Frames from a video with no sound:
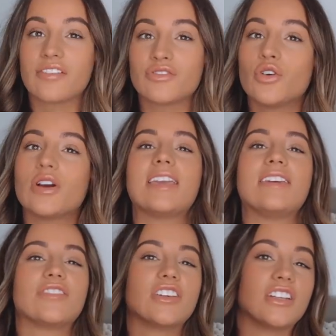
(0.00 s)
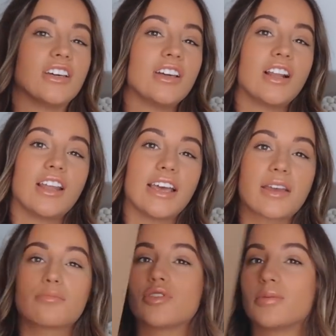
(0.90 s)
I've not even
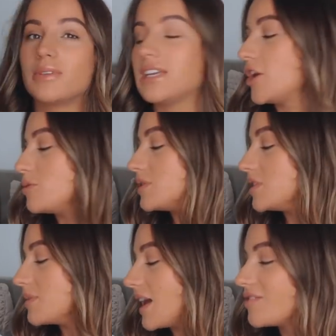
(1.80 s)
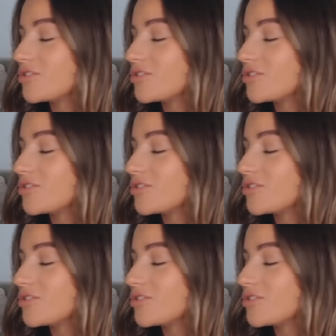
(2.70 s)
like properly opened them yet.